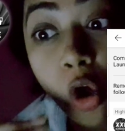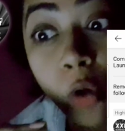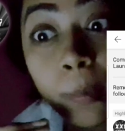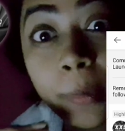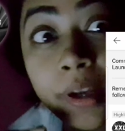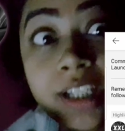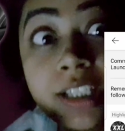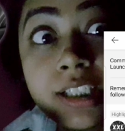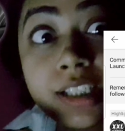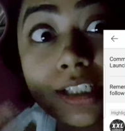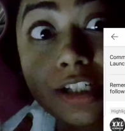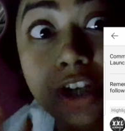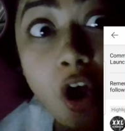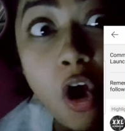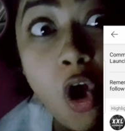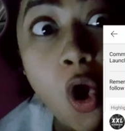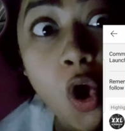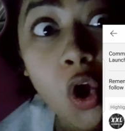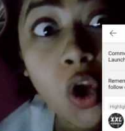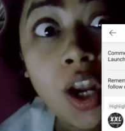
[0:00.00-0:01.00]
commented
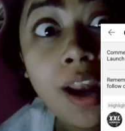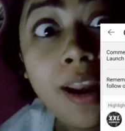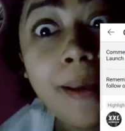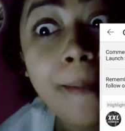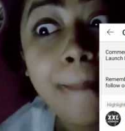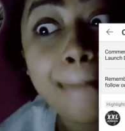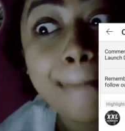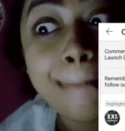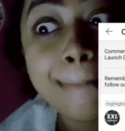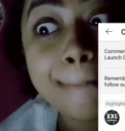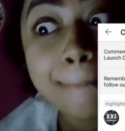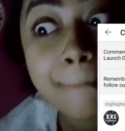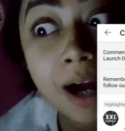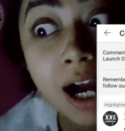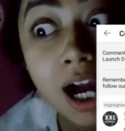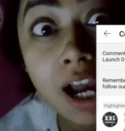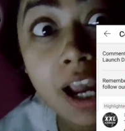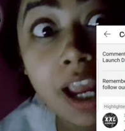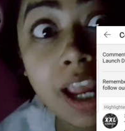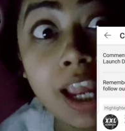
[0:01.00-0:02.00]
on
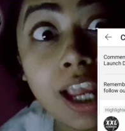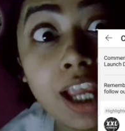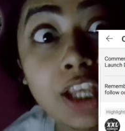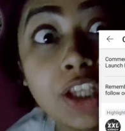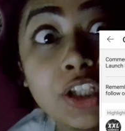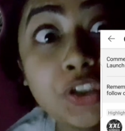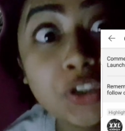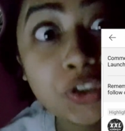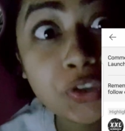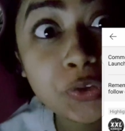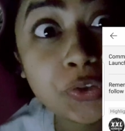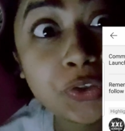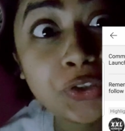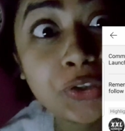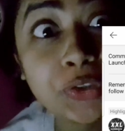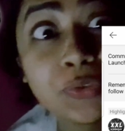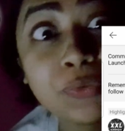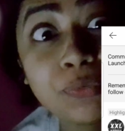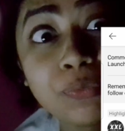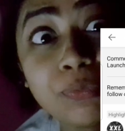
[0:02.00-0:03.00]
my
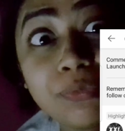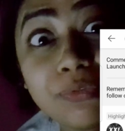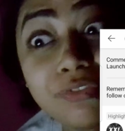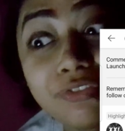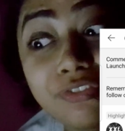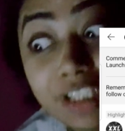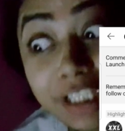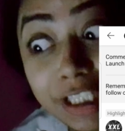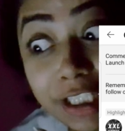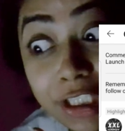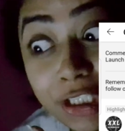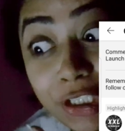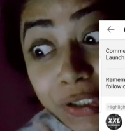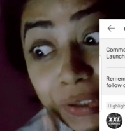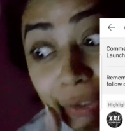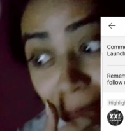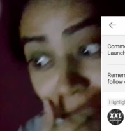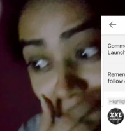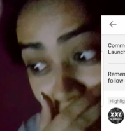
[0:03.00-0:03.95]
YouTube video.